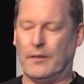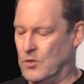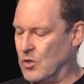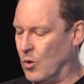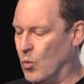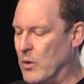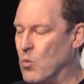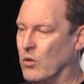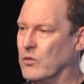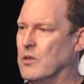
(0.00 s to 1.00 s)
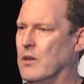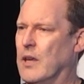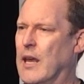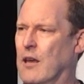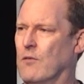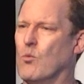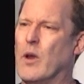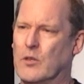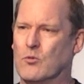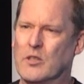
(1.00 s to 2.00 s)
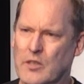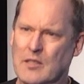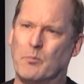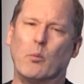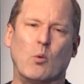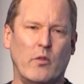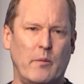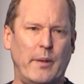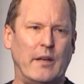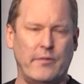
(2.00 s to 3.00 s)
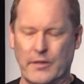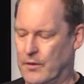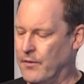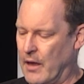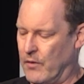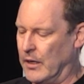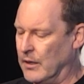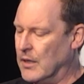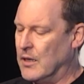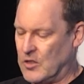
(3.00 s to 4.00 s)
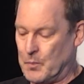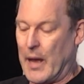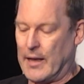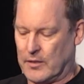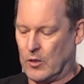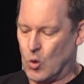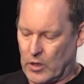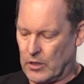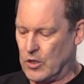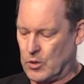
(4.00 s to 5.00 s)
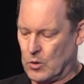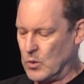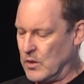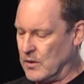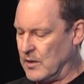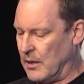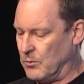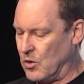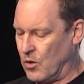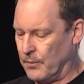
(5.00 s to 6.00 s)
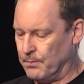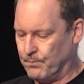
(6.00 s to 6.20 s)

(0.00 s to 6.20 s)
So we want to have wave intrinsics, but we want the benefits of having sparsity or conditionals at the same time.